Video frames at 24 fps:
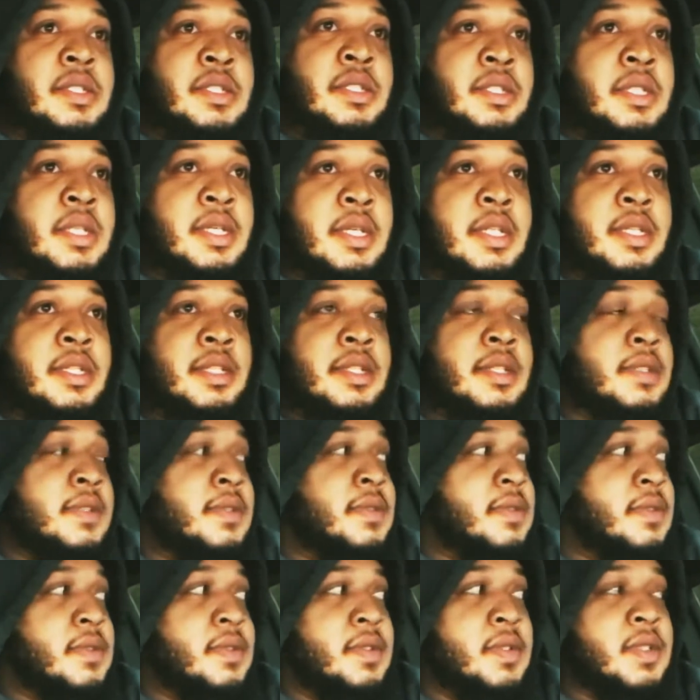Damn.
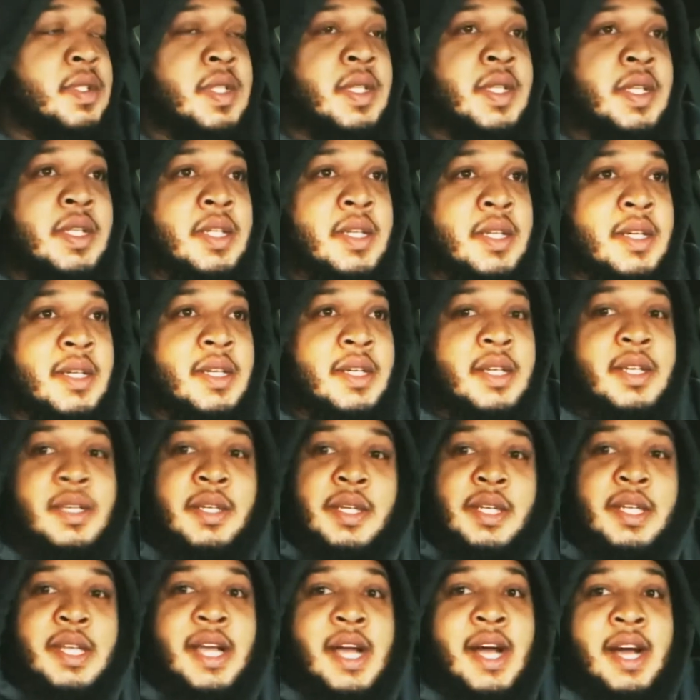
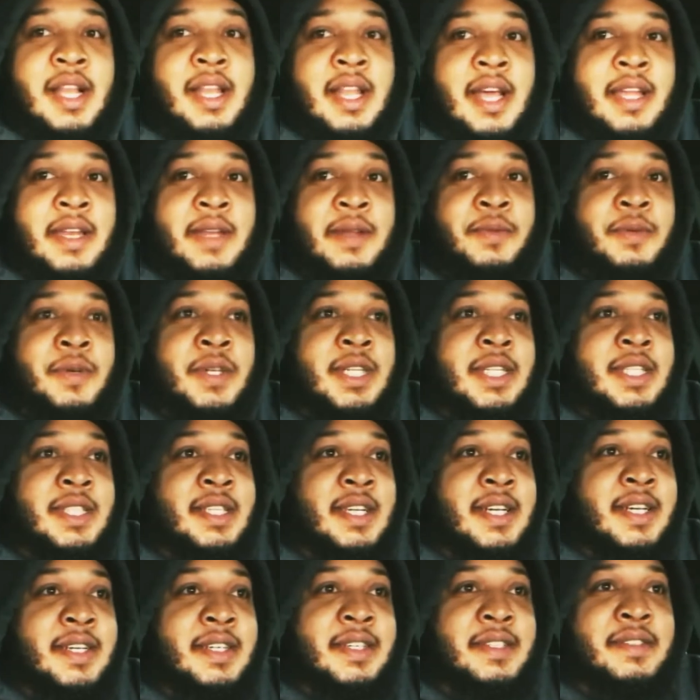Y'all like the winter
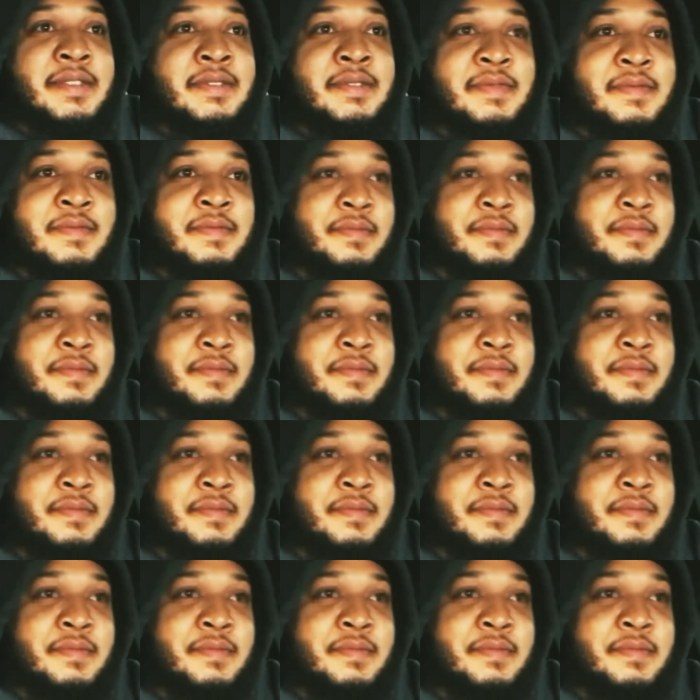time?